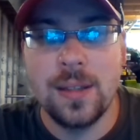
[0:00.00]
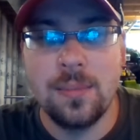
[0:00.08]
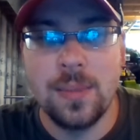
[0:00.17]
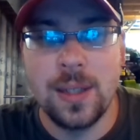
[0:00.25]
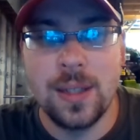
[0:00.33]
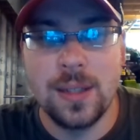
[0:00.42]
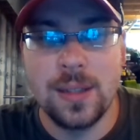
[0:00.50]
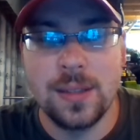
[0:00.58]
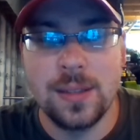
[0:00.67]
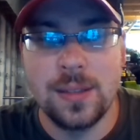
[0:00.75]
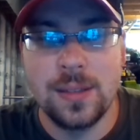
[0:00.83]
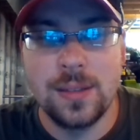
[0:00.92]

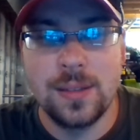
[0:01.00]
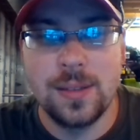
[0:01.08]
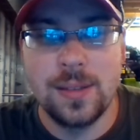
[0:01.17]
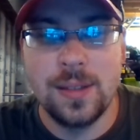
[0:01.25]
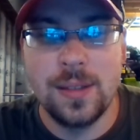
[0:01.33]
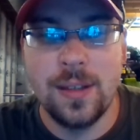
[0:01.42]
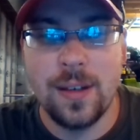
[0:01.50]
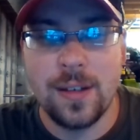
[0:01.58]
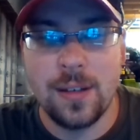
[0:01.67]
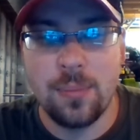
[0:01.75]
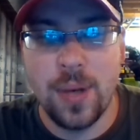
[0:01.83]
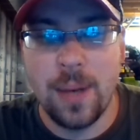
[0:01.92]
because you have to
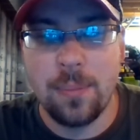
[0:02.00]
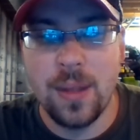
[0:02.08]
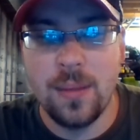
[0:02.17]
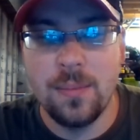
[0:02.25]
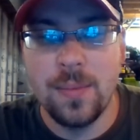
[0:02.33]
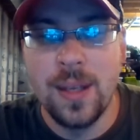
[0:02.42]
prep them,